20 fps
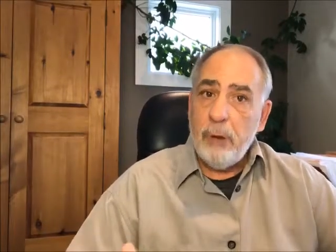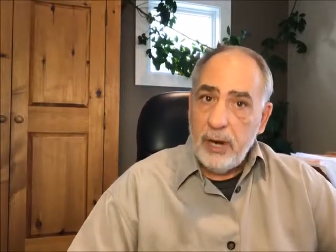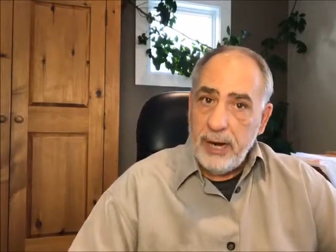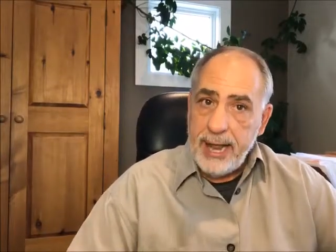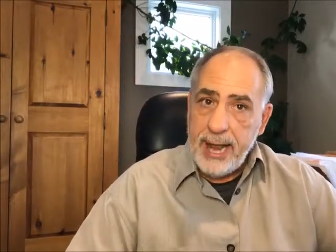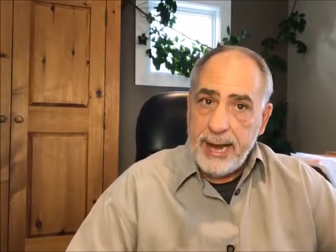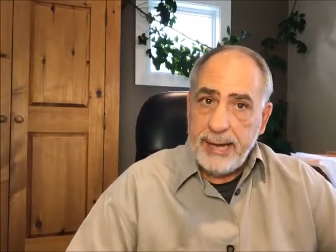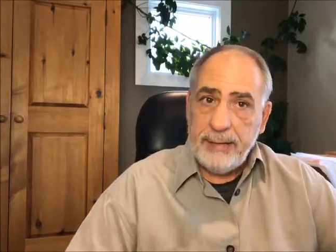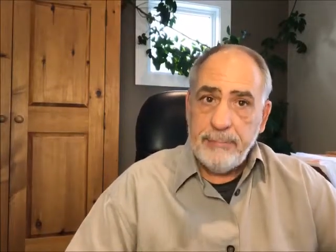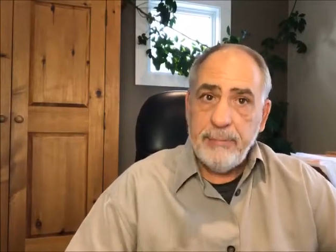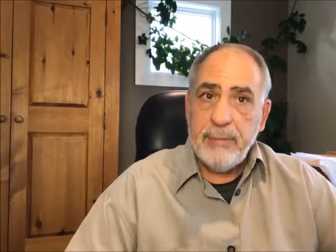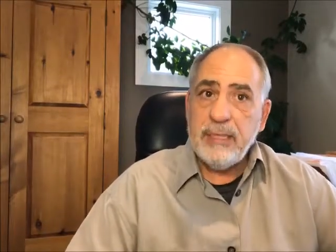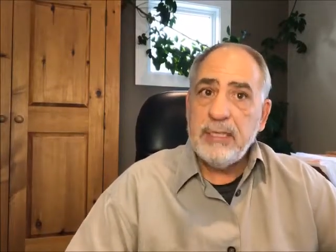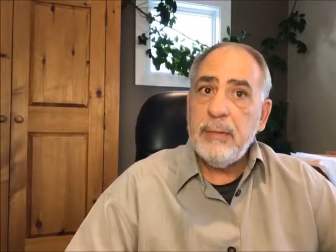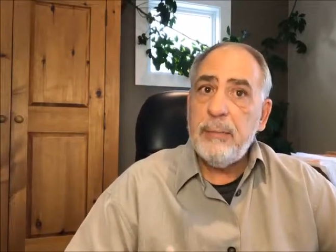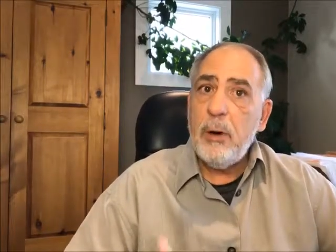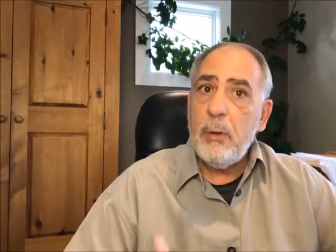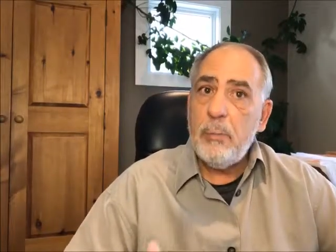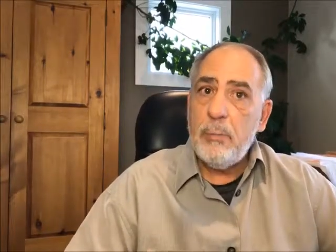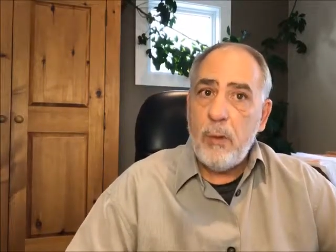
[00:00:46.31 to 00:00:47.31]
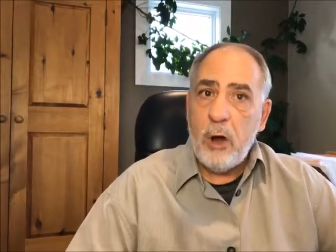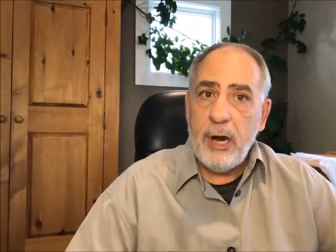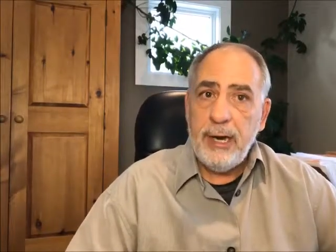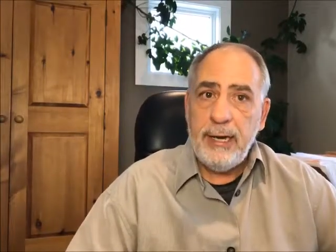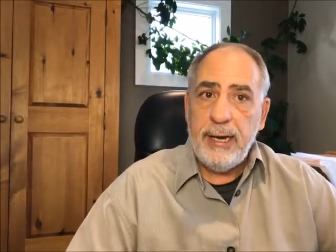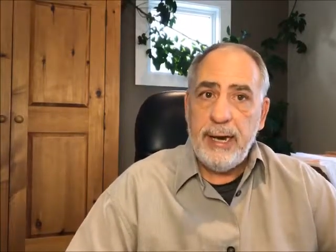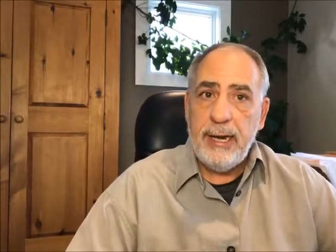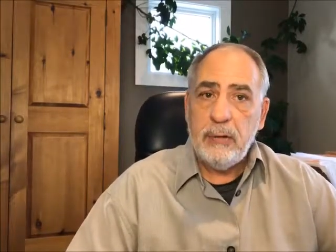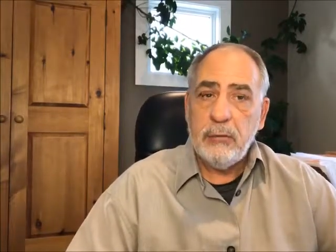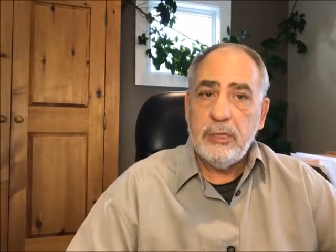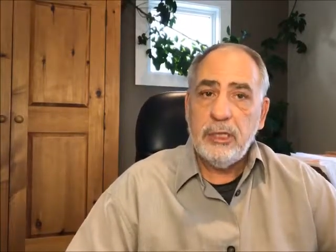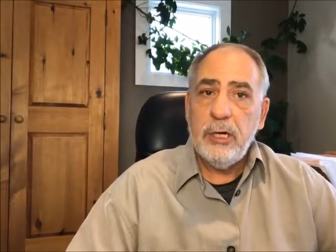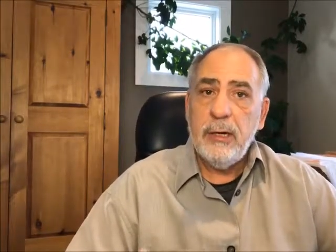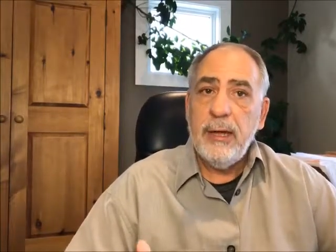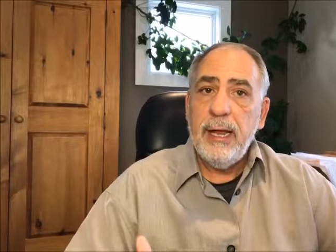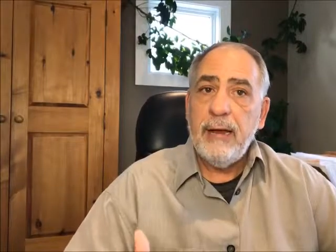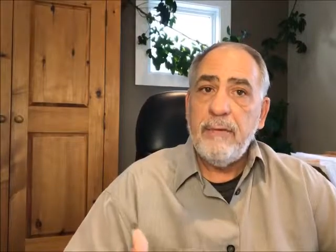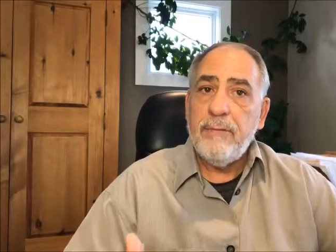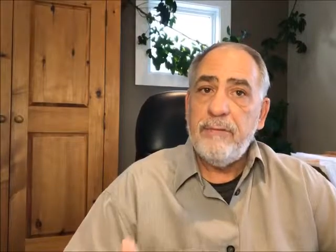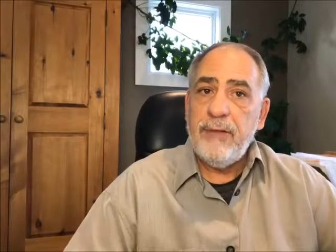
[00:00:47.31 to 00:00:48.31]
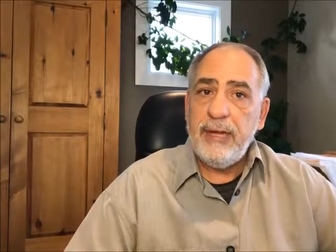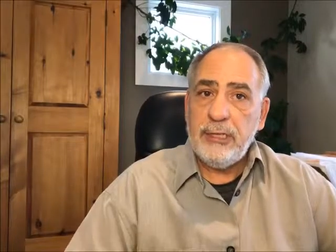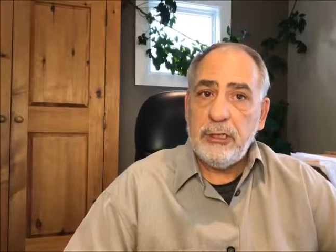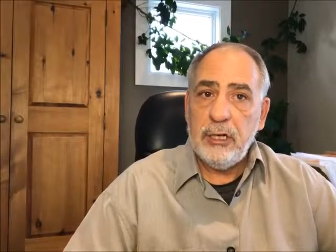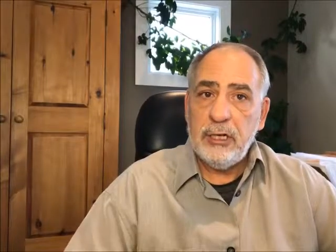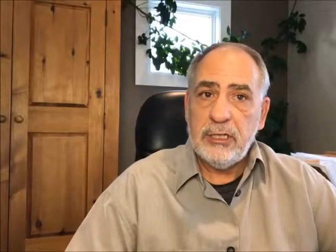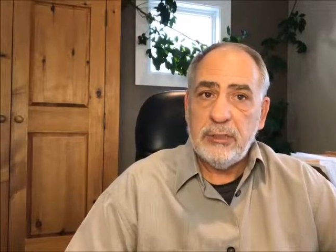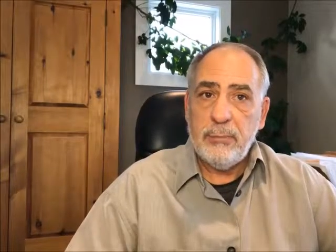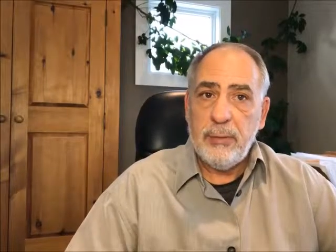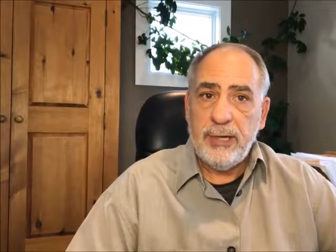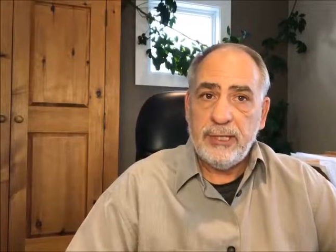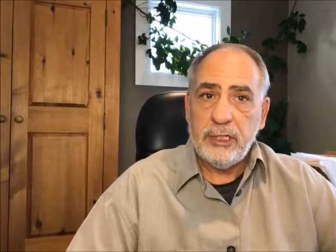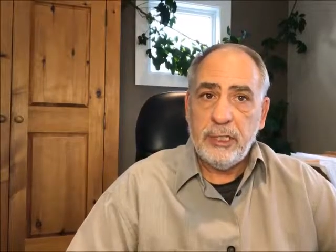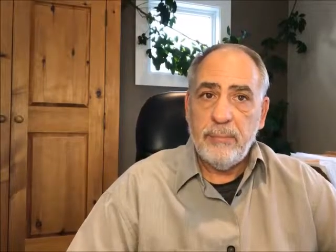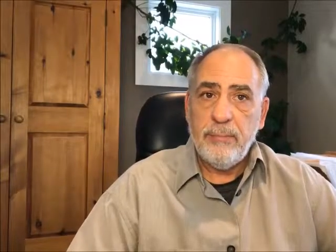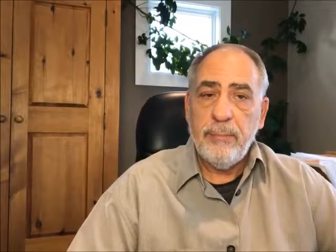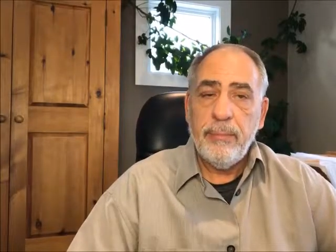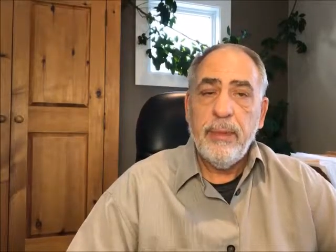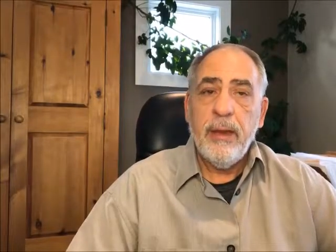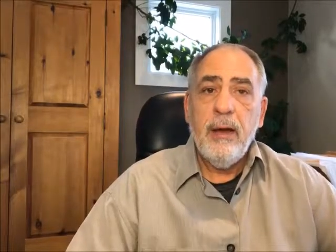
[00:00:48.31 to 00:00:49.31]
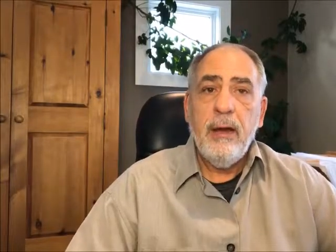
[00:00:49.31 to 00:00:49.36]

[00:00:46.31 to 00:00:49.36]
Part 8 is about body language and facial expression.